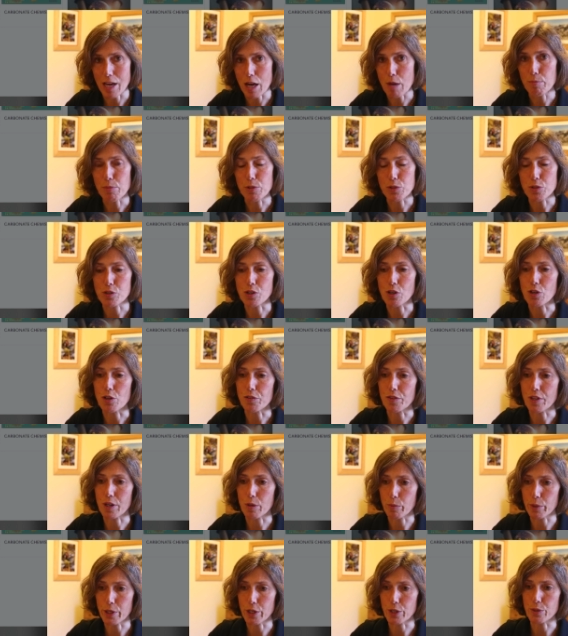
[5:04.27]
salt
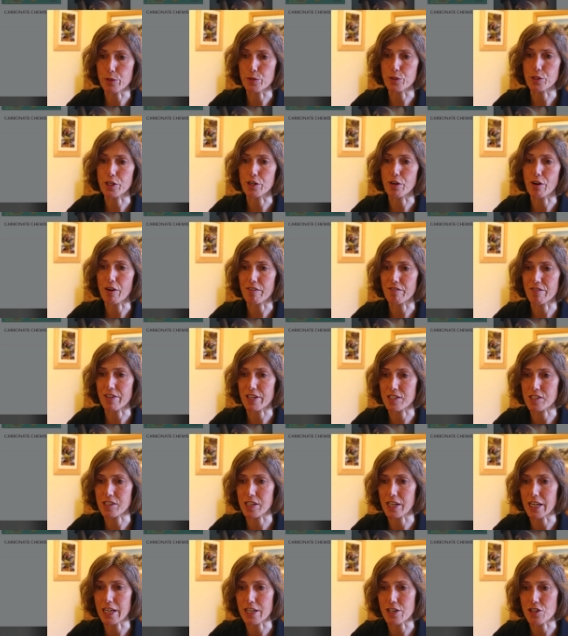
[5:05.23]
that we used in our
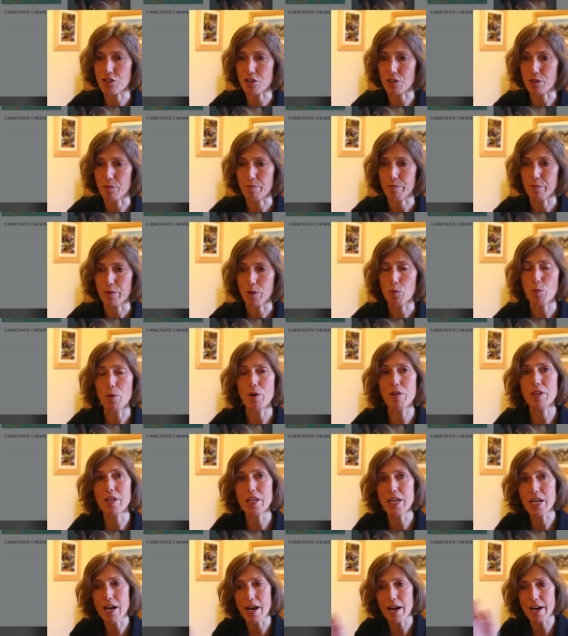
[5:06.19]
investigation, whether
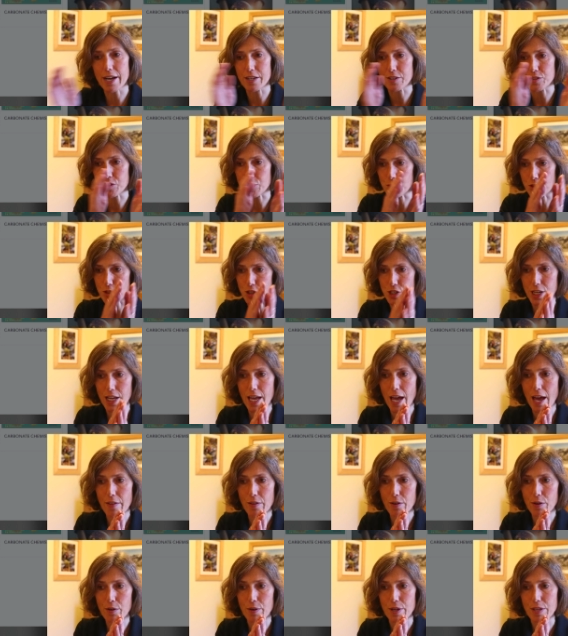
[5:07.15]
the ions are
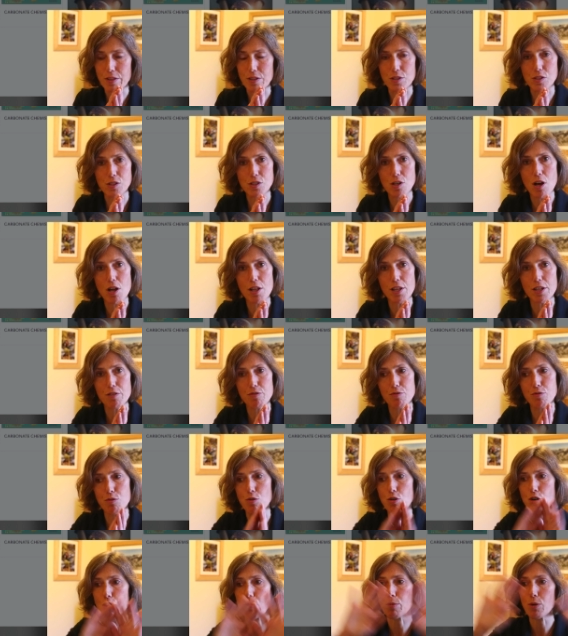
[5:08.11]
together in the solid
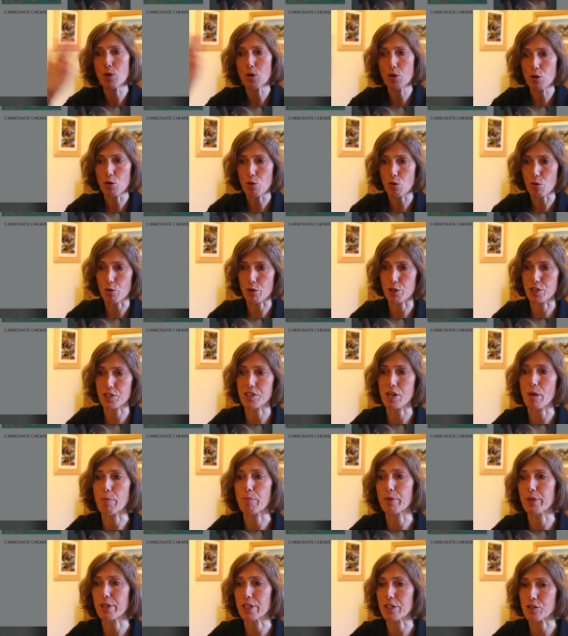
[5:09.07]
form or
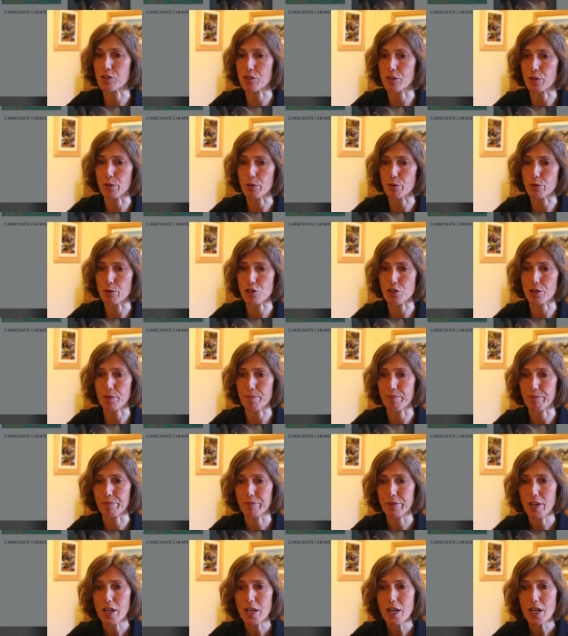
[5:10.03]
separate in solution.
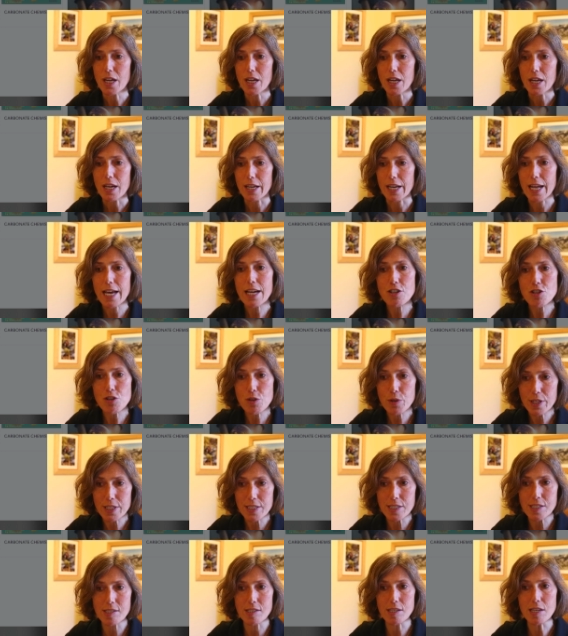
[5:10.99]
And as you
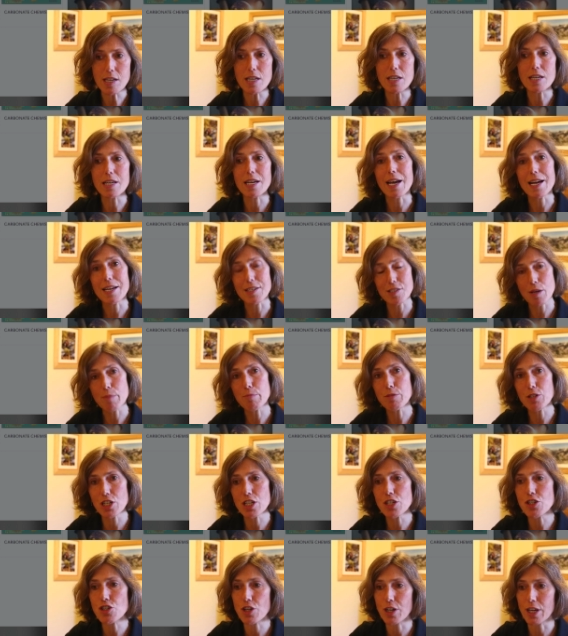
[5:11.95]
can see, as I'm
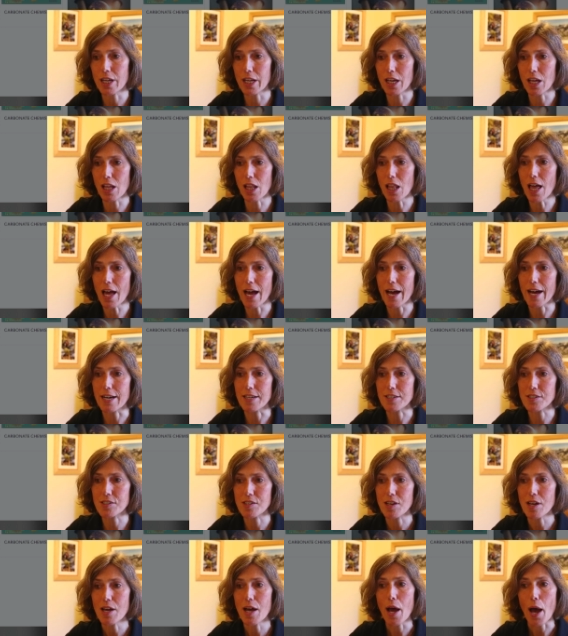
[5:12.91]
teaching in
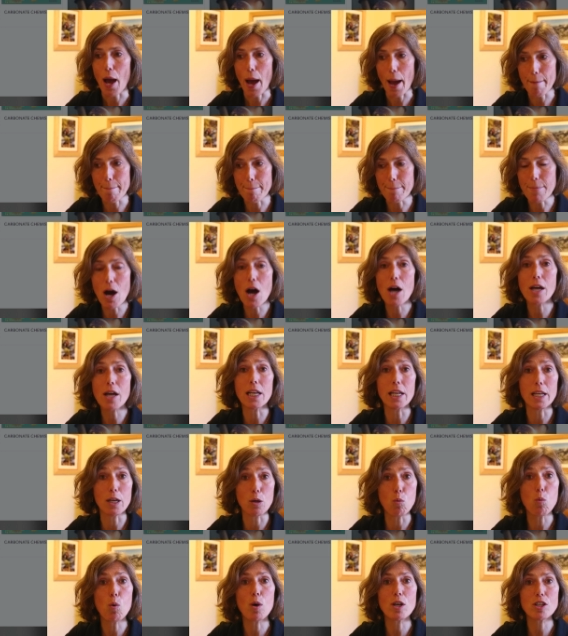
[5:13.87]
class, I'm
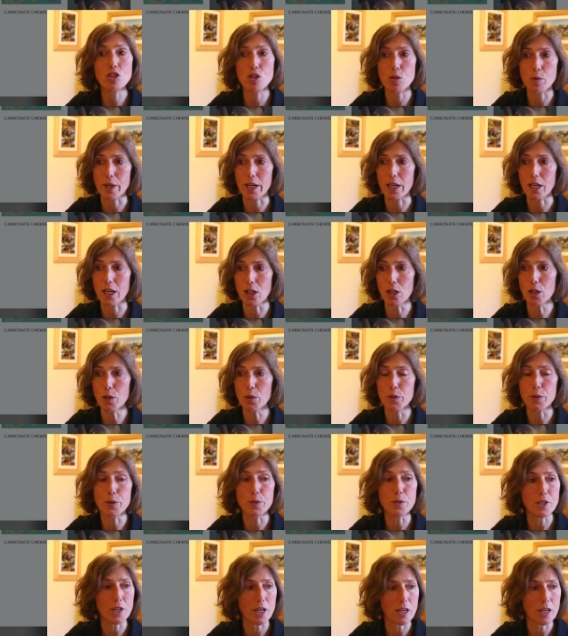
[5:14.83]
modeling what to
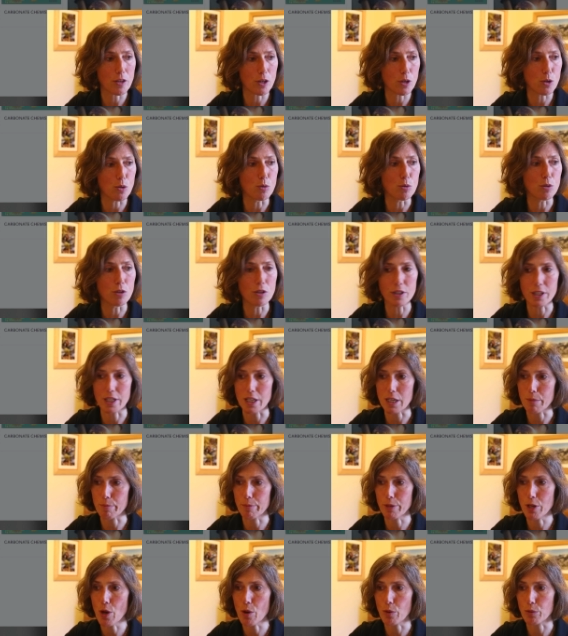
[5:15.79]
include in the Google
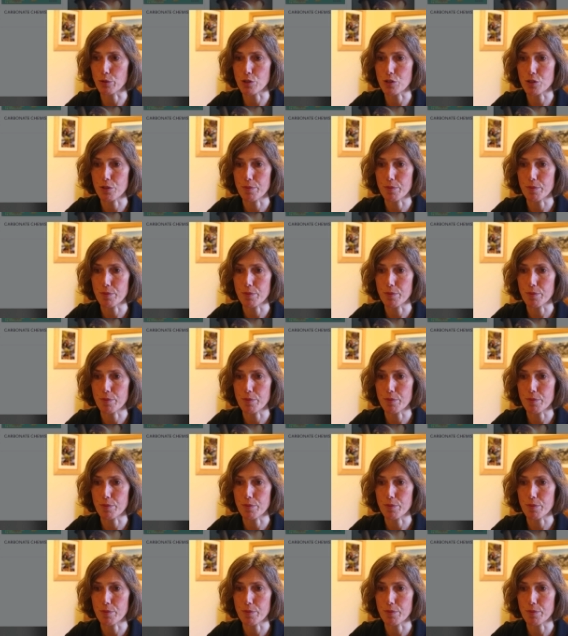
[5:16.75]
Keep note.